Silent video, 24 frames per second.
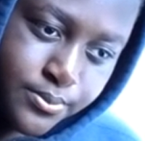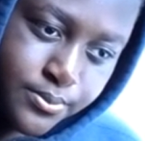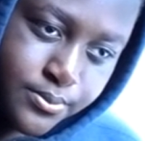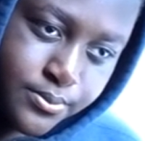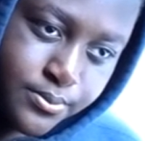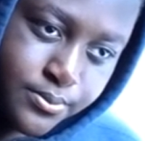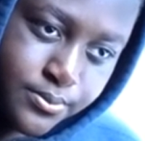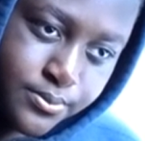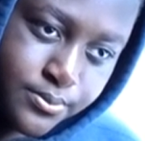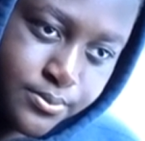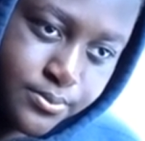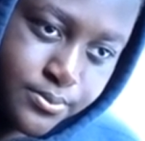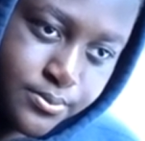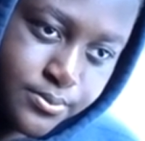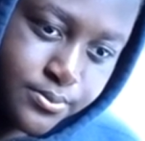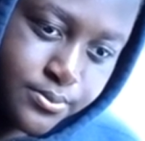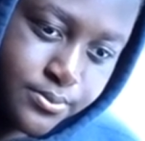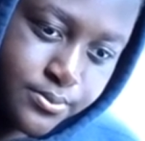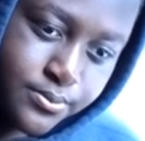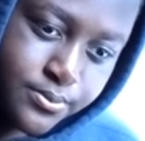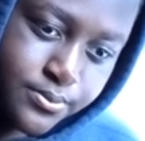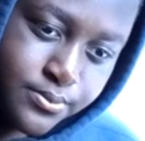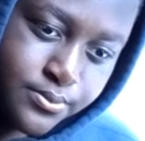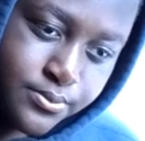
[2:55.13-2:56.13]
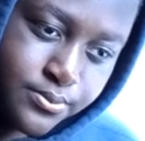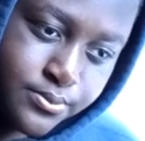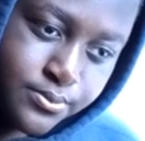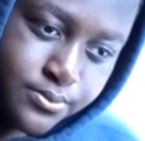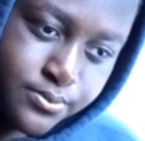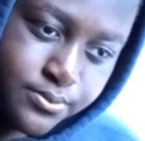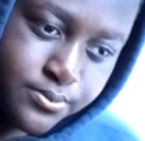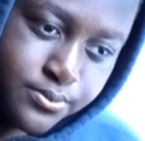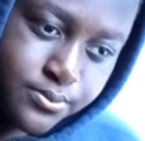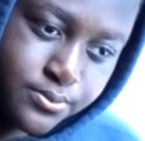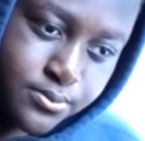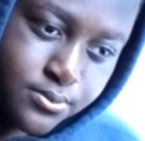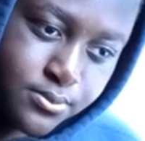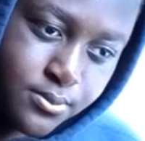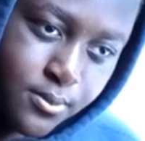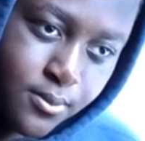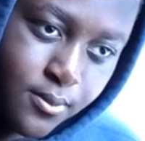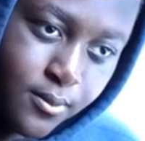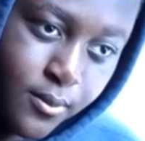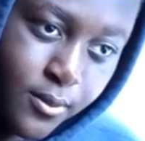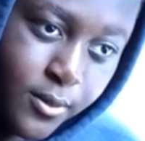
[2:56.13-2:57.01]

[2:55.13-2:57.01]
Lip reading: Nothing is said.